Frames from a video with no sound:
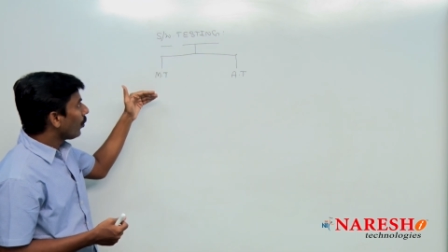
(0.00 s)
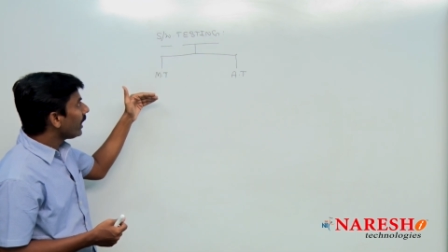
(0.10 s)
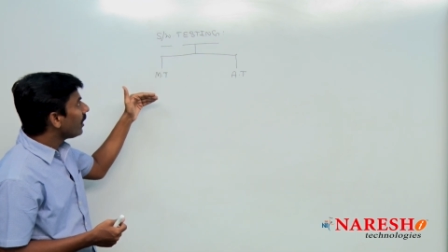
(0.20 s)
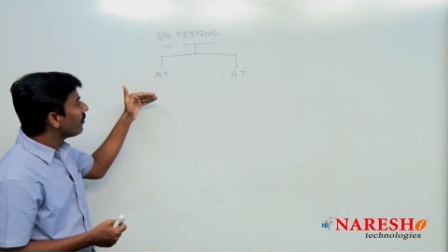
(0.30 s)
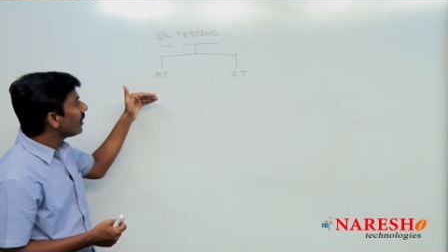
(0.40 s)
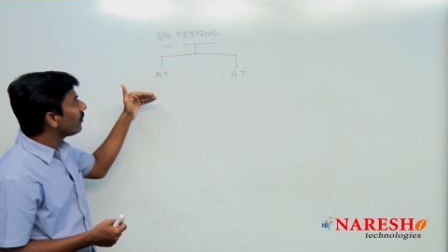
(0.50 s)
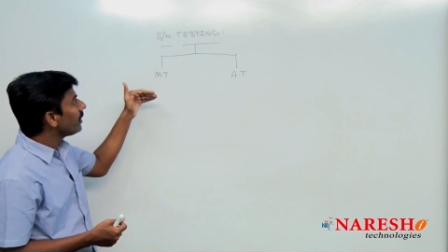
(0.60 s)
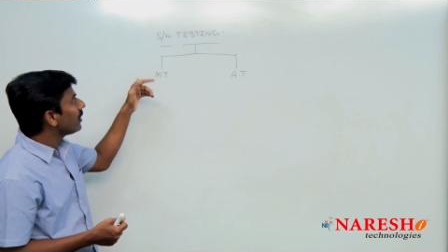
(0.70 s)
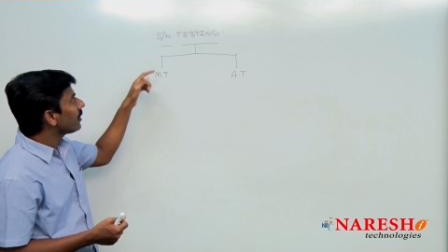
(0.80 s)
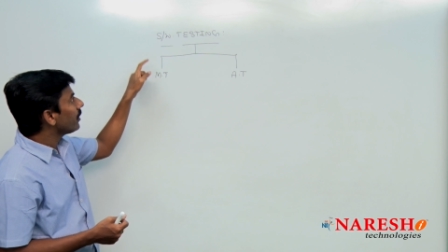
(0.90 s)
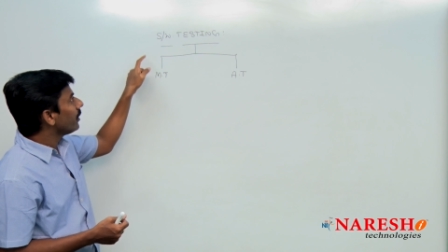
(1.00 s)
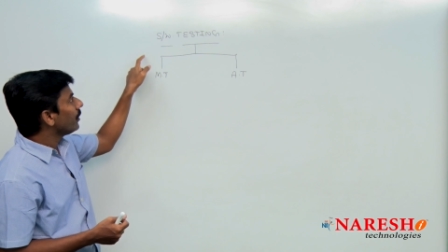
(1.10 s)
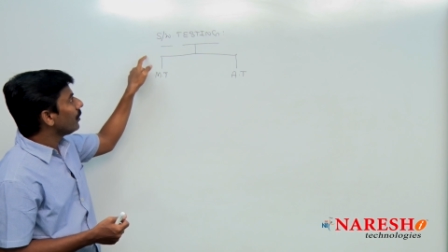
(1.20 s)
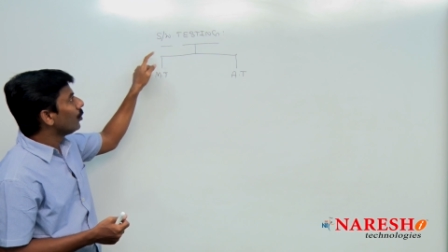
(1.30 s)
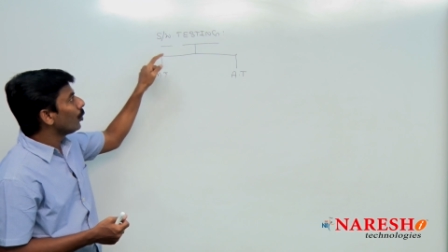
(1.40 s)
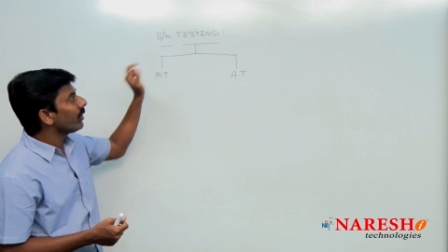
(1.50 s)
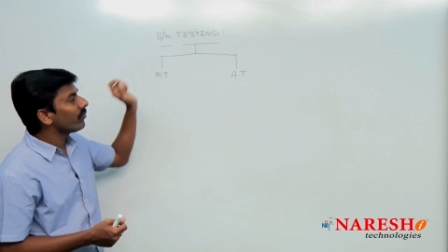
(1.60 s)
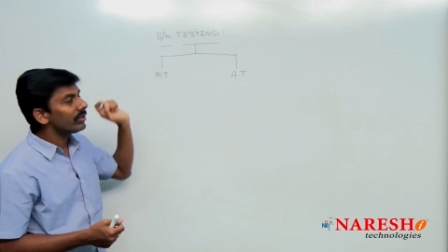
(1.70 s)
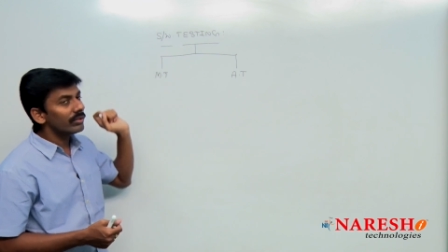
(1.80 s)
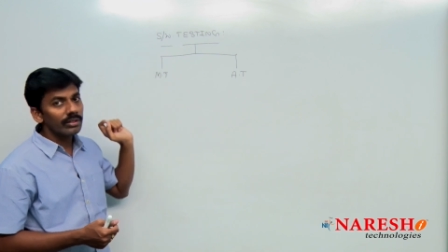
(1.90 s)
whenever we are doing
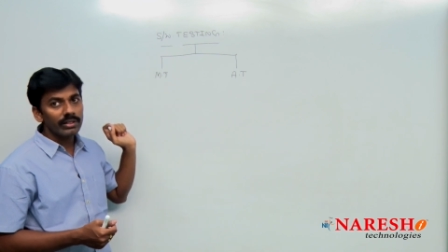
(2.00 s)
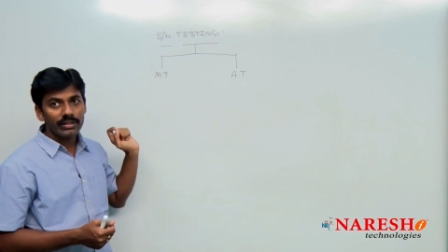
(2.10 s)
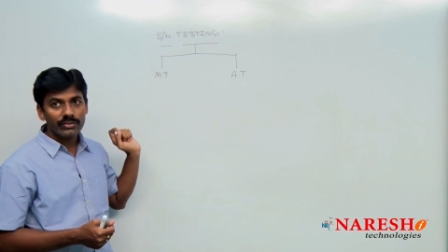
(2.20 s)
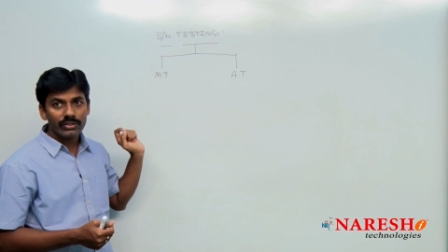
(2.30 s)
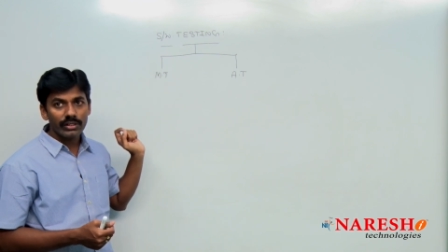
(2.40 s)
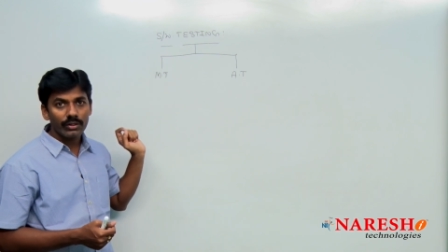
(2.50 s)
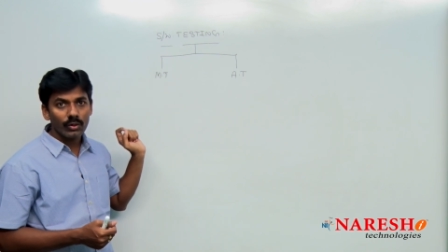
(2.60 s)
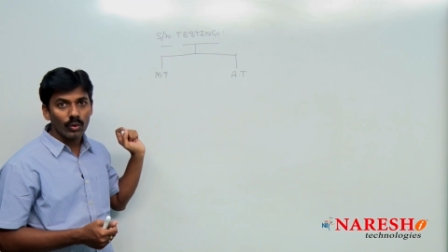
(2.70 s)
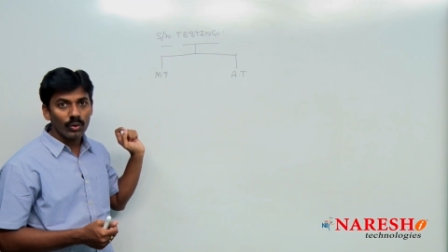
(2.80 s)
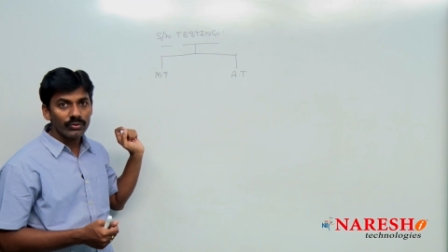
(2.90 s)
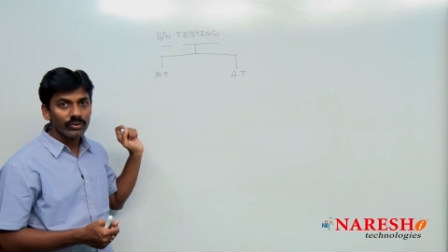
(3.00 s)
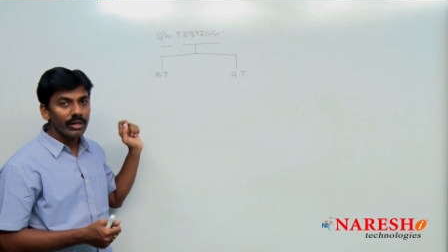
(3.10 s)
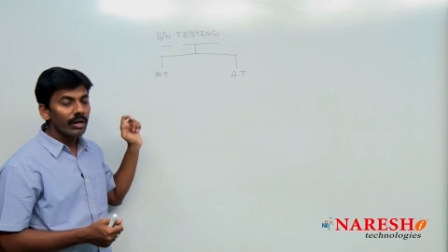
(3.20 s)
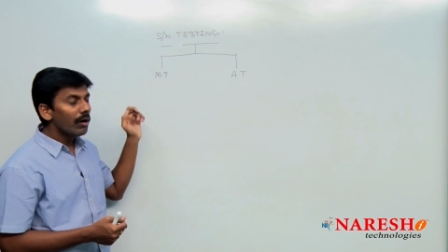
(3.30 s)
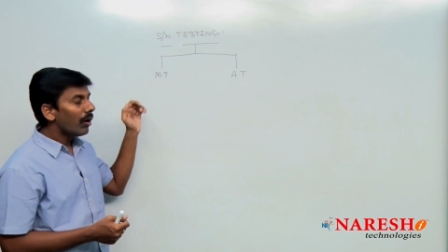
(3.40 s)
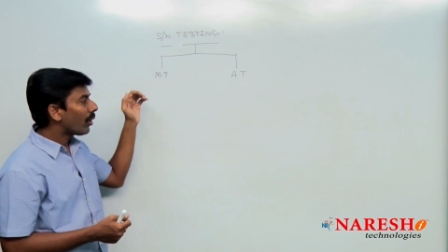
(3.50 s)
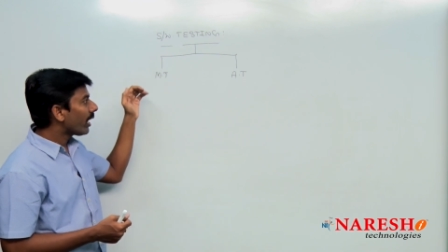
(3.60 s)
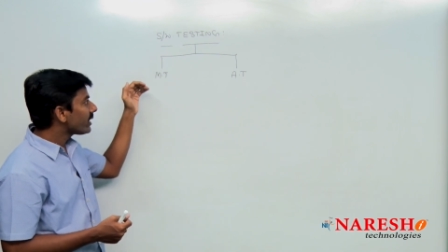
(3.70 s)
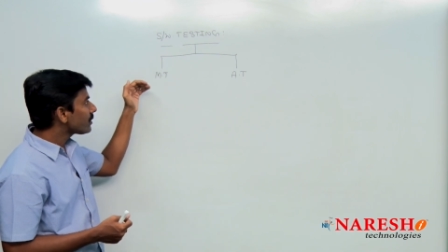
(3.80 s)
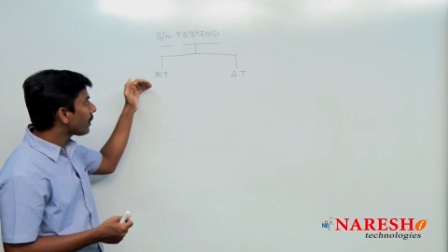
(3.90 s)
with the testing course or
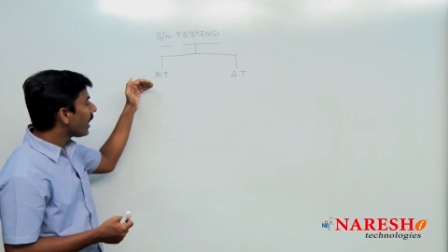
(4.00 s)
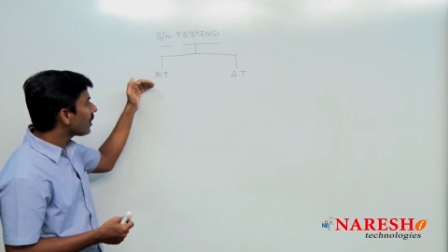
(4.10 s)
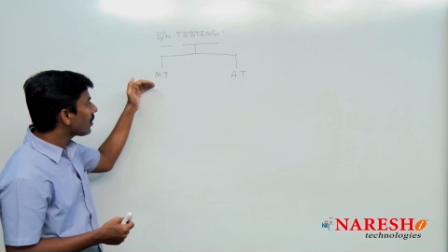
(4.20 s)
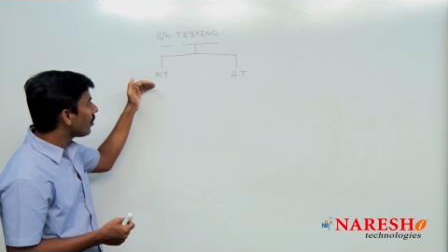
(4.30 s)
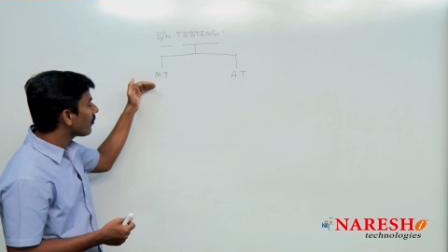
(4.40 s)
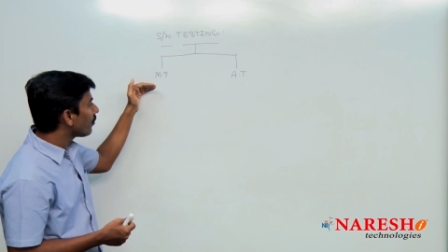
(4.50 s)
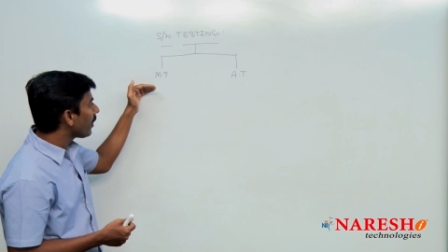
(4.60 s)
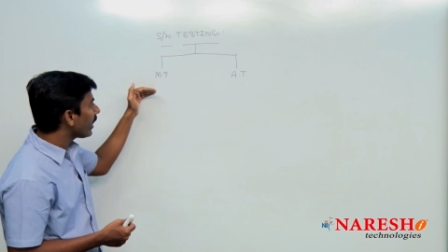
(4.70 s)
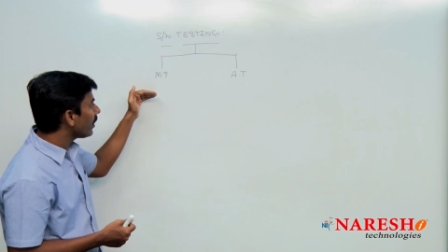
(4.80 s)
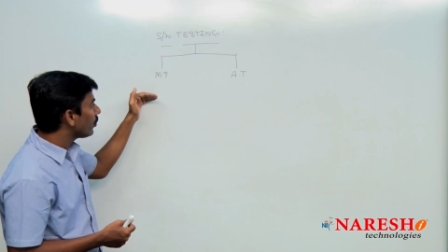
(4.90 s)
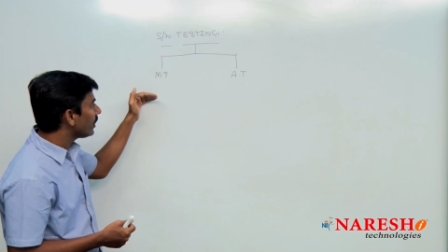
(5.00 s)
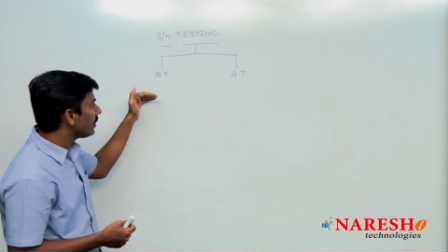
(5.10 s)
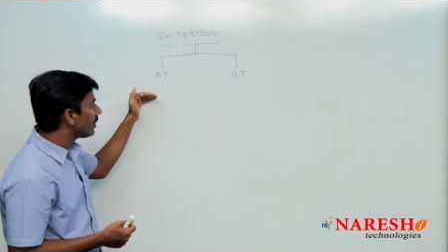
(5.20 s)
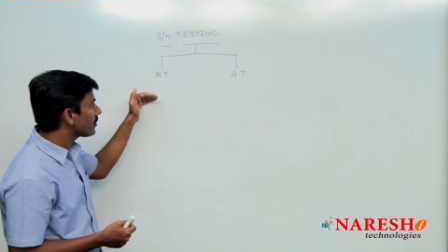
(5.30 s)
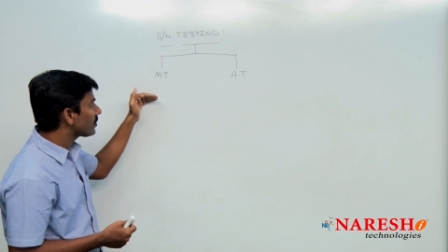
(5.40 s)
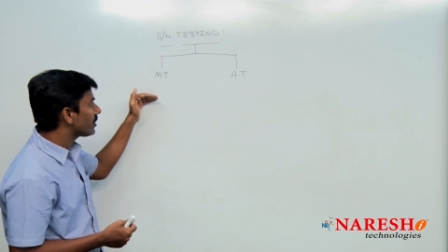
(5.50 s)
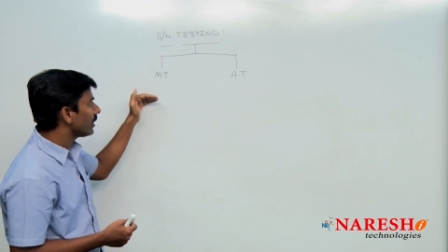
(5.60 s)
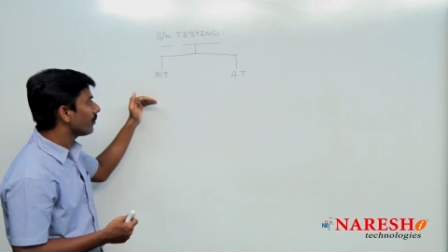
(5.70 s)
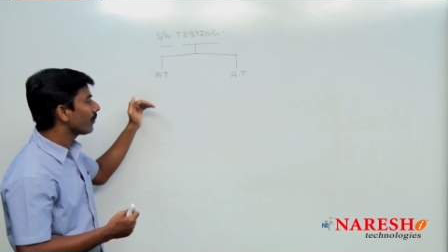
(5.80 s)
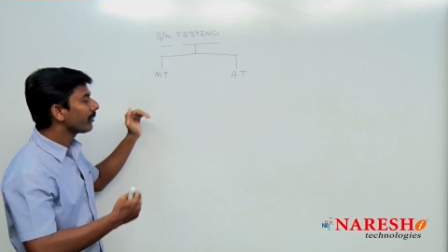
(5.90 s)
as part of manual
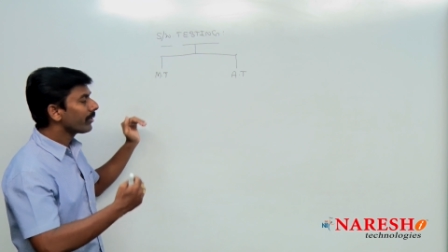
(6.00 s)
testing,